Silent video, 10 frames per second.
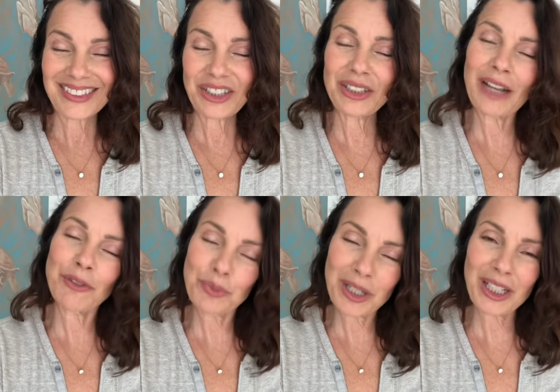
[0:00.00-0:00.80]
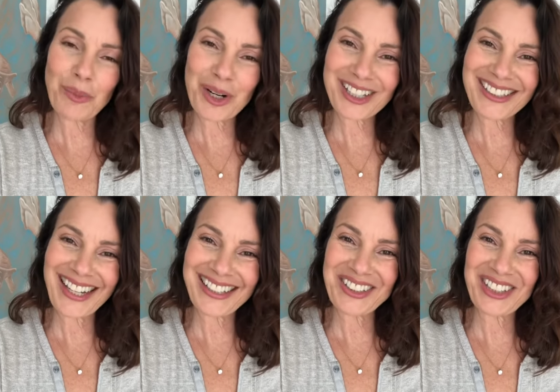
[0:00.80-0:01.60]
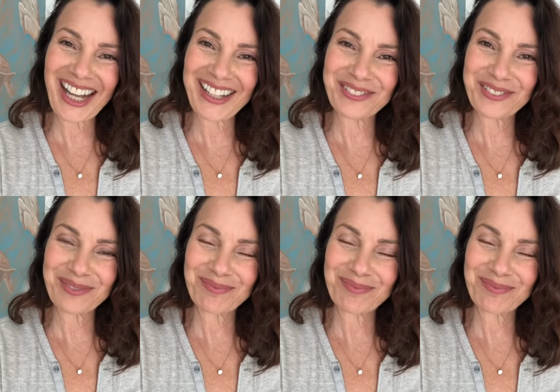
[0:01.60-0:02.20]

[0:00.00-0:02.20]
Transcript: you'll never really work a day in your life.